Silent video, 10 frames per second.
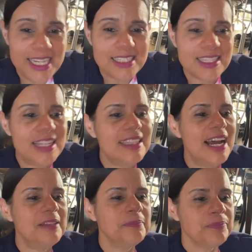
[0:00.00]
said
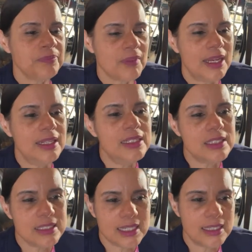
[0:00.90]
that. And then
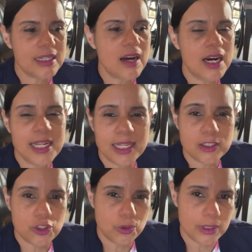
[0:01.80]
she said the guard had to
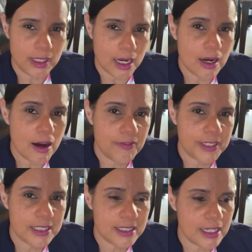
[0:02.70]
shoot the lock off of
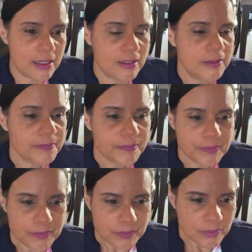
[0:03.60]
the cell.
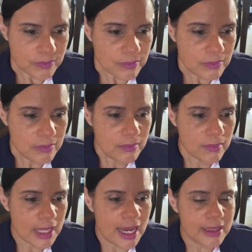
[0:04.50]

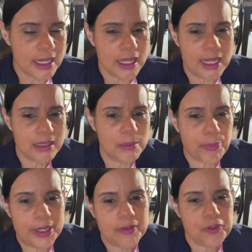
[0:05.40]
And
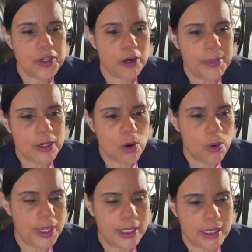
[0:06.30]
Brett, if you hear me
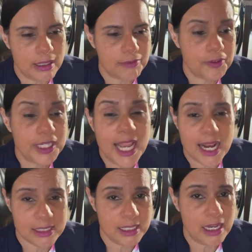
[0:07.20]
go in a funny
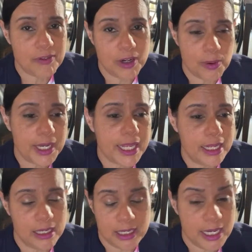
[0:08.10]
accent every now and
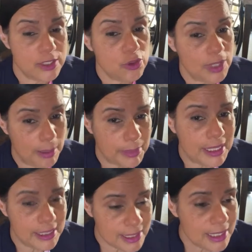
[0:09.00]
again, in case you're not
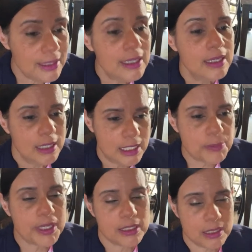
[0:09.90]
Belizean, is
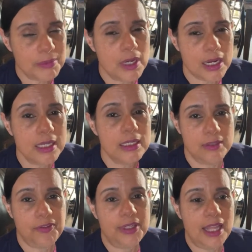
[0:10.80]
because I'm talking a
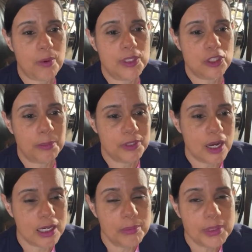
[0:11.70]
different language. I'm
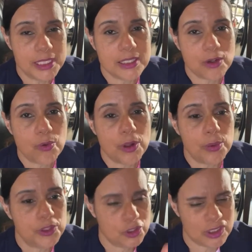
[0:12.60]
talking Belizean Creole,
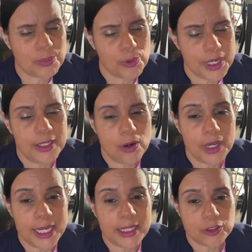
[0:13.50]
which is just broken
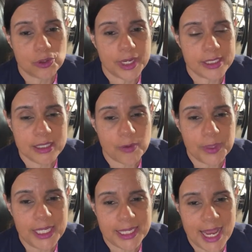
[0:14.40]
down English, okay? It's not
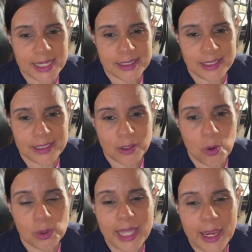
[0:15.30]
really an accent. It's a
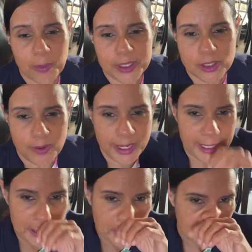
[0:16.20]
whole language, all
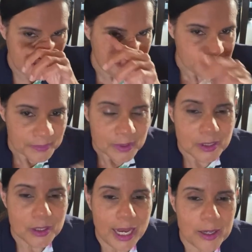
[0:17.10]
right?
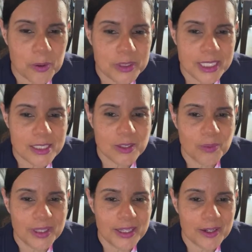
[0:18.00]
I go say
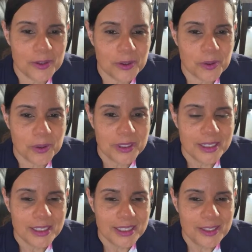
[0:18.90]
someone there. You
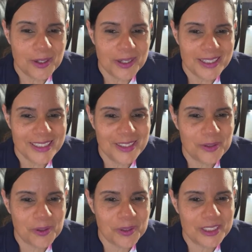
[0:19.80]

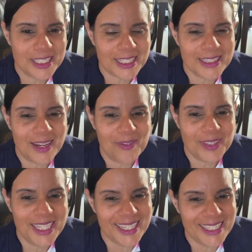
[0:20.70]
go check, not me.